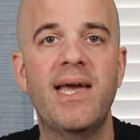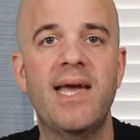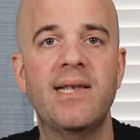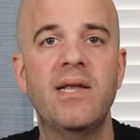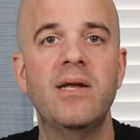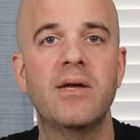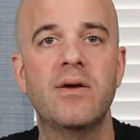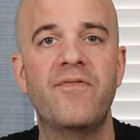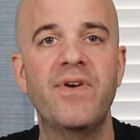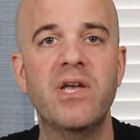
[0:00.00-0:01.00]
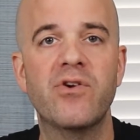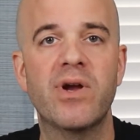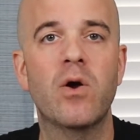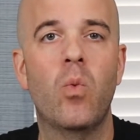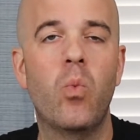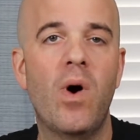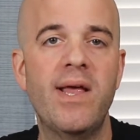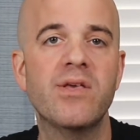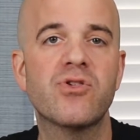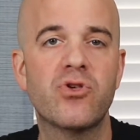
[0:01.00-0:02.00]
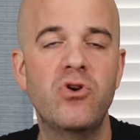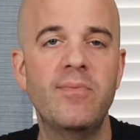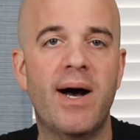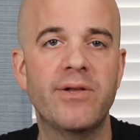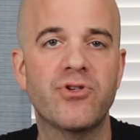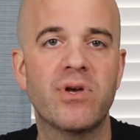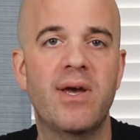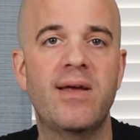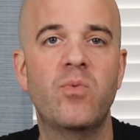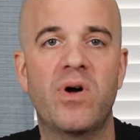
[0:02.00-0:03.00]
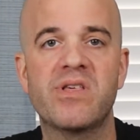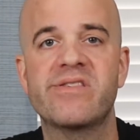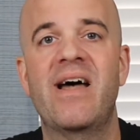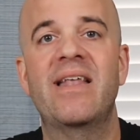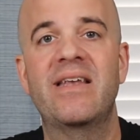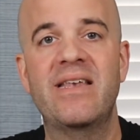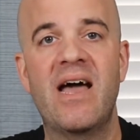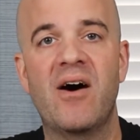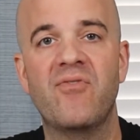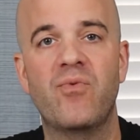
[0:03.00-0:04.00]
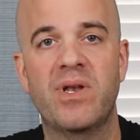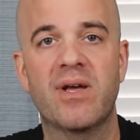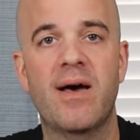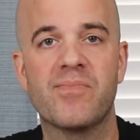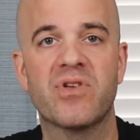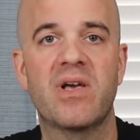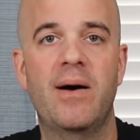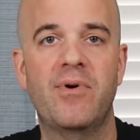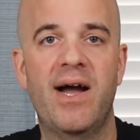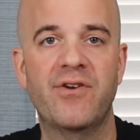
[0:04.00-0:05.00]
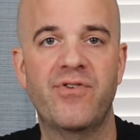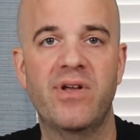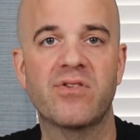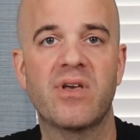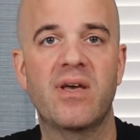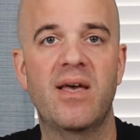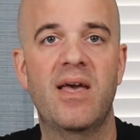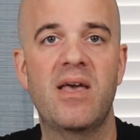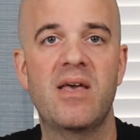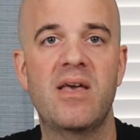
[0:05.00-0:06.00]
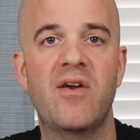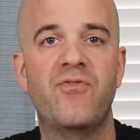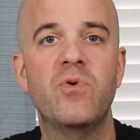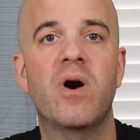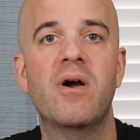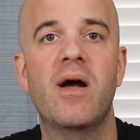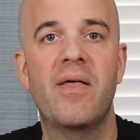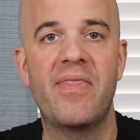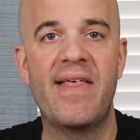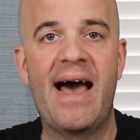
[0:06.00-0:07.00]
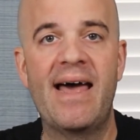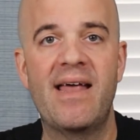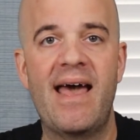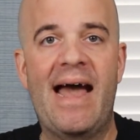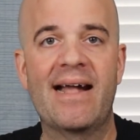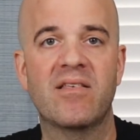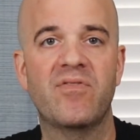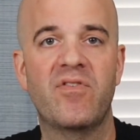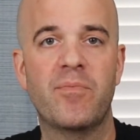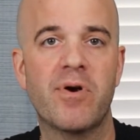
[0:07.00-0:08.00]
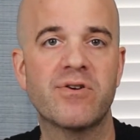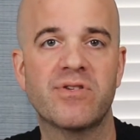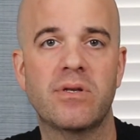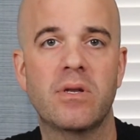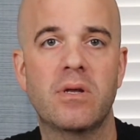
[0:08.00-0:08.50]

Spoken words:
in figuring what is too much and what is not enough when it comes to carbohydrates, if you are that active of a person.